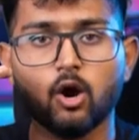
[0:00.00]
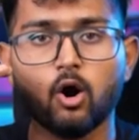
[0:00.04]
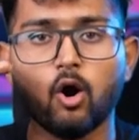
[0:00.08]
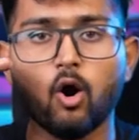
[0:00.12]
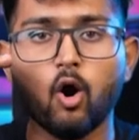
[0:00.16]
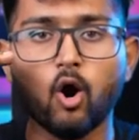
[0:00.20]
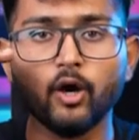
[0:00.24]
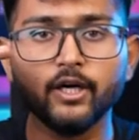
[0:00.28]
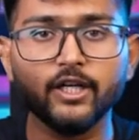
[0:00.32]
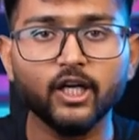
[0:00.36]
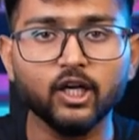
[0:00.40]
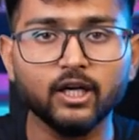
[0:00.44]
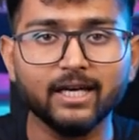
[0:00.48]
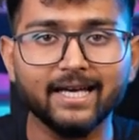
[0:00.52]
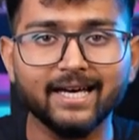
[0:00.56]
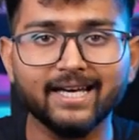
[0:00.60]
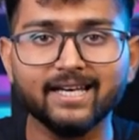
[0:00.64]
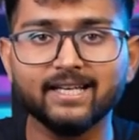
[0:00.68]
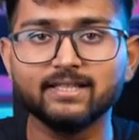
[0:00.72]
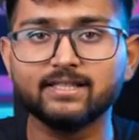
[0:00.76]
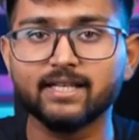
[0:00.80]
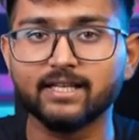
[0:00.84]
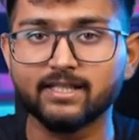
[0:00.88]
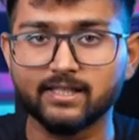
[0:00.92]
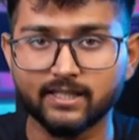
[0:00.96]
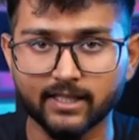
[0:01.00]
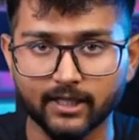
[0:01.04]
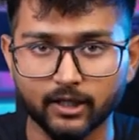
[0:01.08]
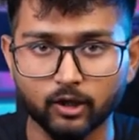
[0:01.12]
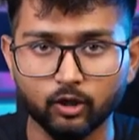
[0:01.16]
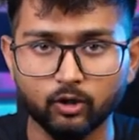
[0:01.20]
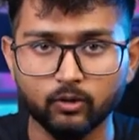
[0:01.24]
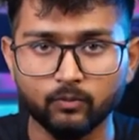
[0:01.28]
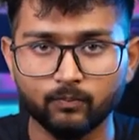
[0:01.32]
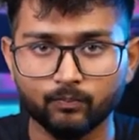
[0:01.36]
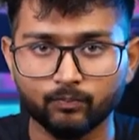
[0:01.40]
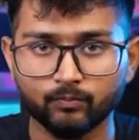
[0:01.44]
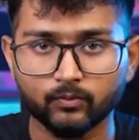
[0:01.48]
audio layer is at
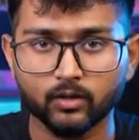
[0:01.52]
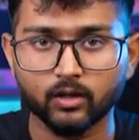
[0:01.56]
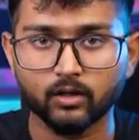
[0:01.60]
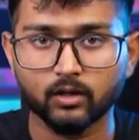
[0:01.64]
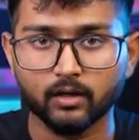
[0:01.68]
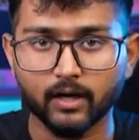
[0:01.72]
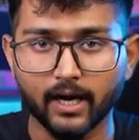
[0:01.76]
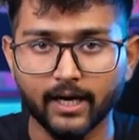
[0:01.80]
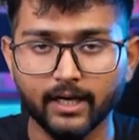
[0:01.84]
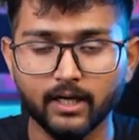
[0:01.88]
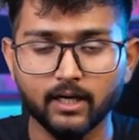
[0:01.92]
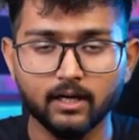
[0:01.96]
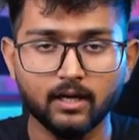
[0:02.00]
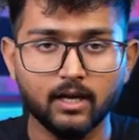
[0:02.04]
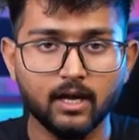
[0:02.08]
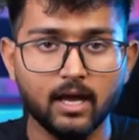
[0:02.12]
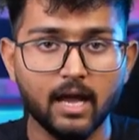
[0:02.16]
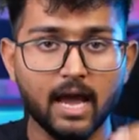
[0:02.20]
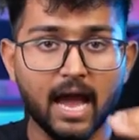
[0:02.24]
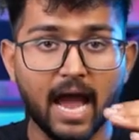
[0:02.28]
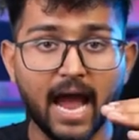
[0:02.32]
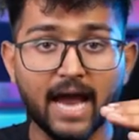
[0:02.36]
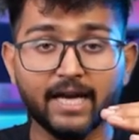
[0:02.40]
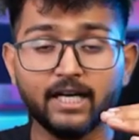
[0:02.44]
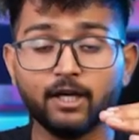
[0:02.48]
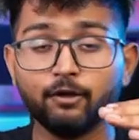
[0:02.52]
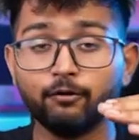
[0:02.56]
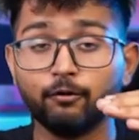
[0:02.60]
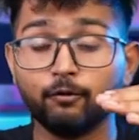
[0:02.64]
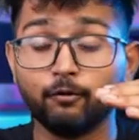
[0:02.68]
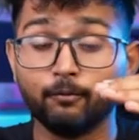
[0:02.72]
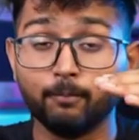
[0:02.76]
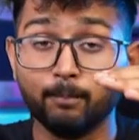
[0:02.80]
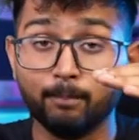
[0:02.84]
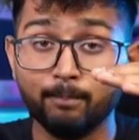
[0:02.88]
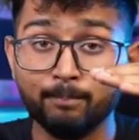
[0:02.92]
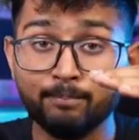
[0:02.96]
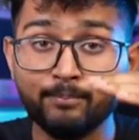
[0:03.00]
0, right? And
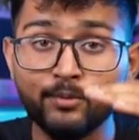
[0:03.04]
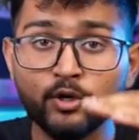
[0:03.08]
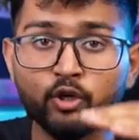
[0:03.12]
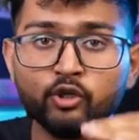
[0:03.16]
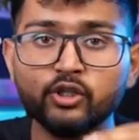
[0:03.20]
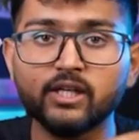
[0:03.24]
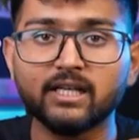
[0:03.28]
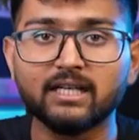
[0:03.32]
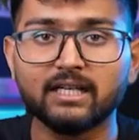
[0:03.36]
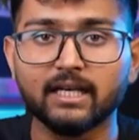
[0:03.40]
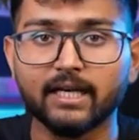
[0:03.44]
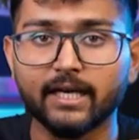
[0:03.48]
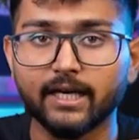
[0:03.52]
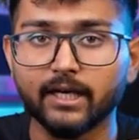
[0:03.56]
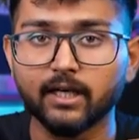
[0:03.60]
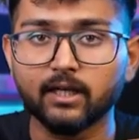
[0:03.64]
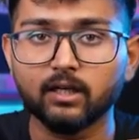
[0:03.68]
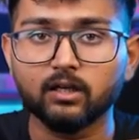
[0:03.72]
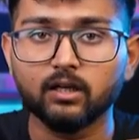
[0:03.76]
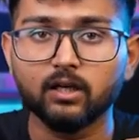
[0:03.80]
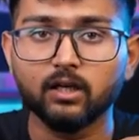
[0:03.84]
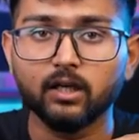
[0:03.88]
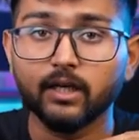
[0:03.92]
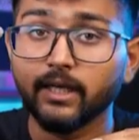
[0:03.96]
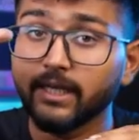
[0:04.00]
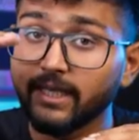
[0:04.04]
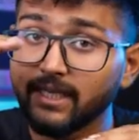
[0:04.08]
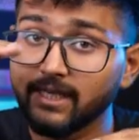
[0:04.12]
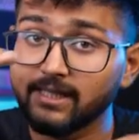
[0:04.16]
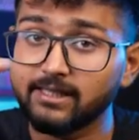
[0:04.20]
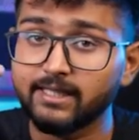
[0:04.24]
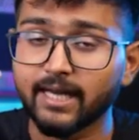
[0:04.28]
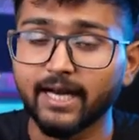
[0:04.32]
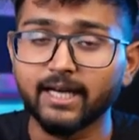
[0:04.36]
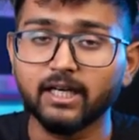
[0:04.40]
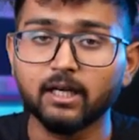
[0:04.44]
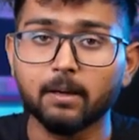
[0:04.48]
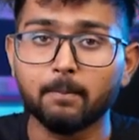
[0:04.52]
music layer is
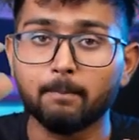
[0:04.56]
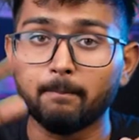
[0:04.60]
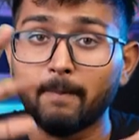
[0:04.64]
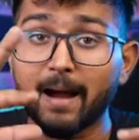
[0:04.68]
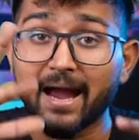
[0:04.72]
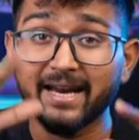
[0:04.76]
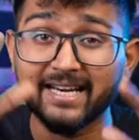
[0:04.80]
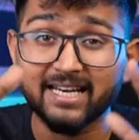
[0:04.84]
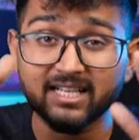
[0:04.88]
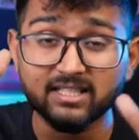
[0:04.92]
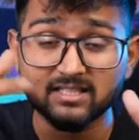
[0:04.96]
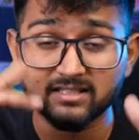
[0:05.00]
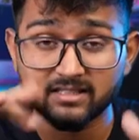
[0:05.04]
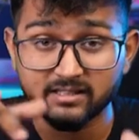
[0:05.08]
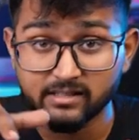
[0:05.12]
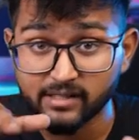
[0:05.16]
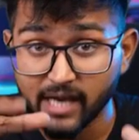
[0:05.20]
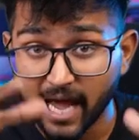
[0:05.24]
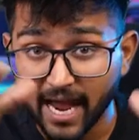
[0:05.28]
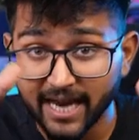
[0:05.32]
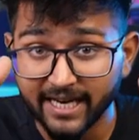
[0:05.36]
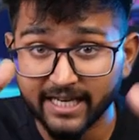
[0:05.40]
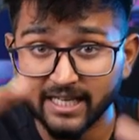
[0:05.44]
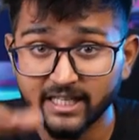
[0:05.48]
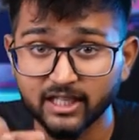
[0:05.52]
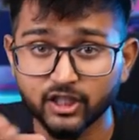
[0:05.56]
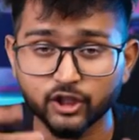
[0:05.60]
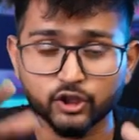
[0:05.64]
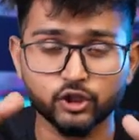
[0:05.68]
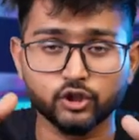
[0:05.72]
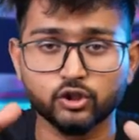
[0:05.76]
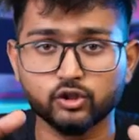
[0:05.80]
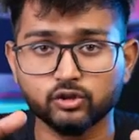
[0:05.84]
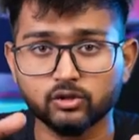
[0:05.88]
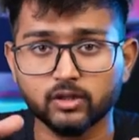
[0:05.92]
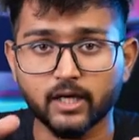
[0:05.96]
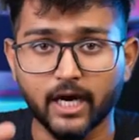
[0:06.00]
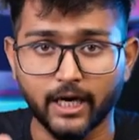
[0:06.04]
at minus
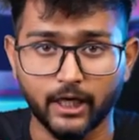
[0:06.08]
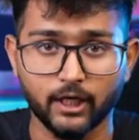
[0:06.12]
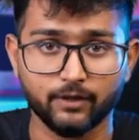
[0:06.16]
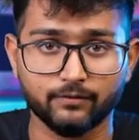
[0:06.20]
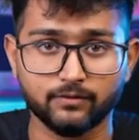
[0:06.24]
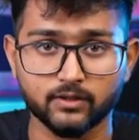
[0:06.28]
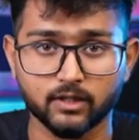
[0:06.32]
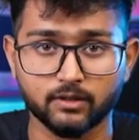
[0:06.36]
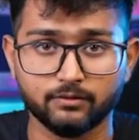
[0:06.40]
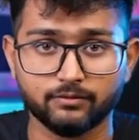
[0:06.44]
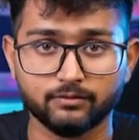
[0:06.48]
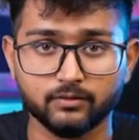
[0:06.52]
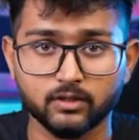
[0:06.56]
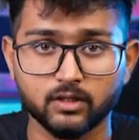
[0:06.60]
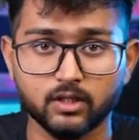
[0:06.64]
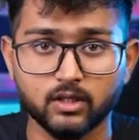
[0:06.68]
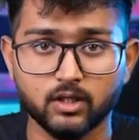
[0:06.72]
9-ish kind of stuff.